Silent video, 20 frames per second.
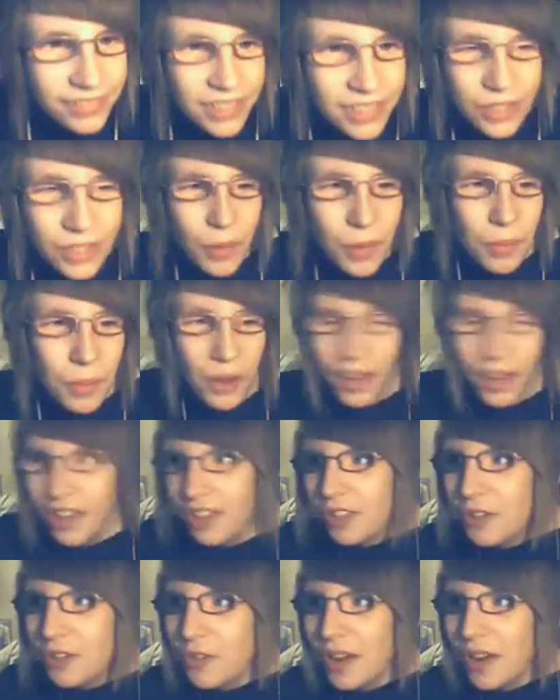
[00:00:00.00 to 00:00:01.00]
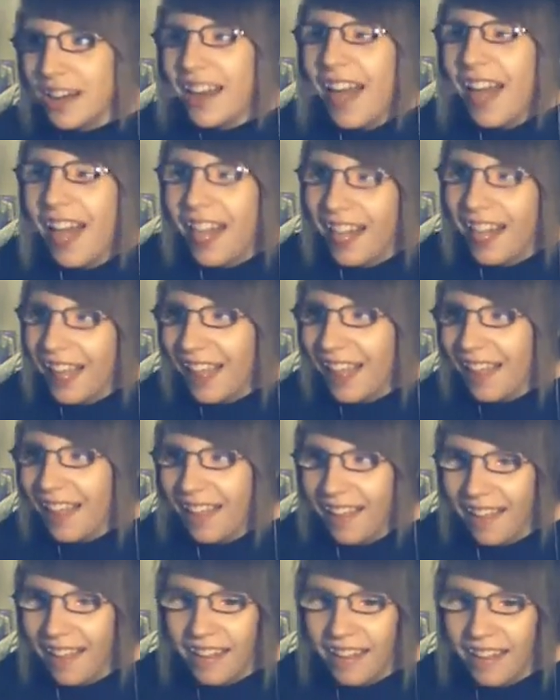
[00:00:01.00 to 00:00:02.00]
So I bought a new one.
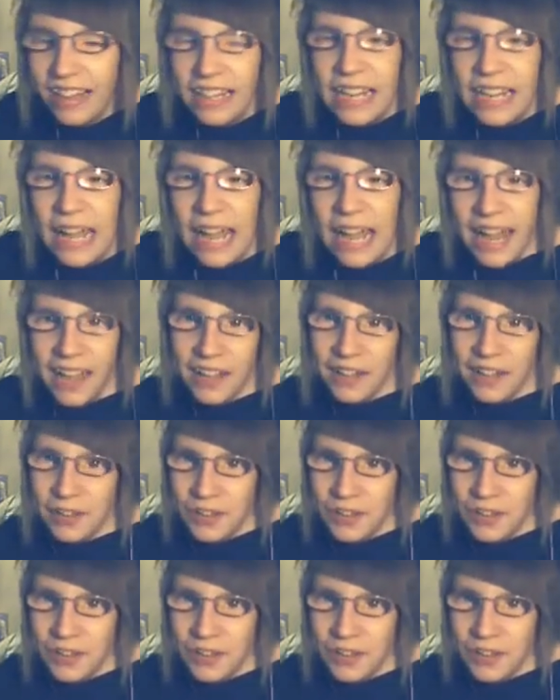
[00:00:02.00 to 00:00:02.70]
I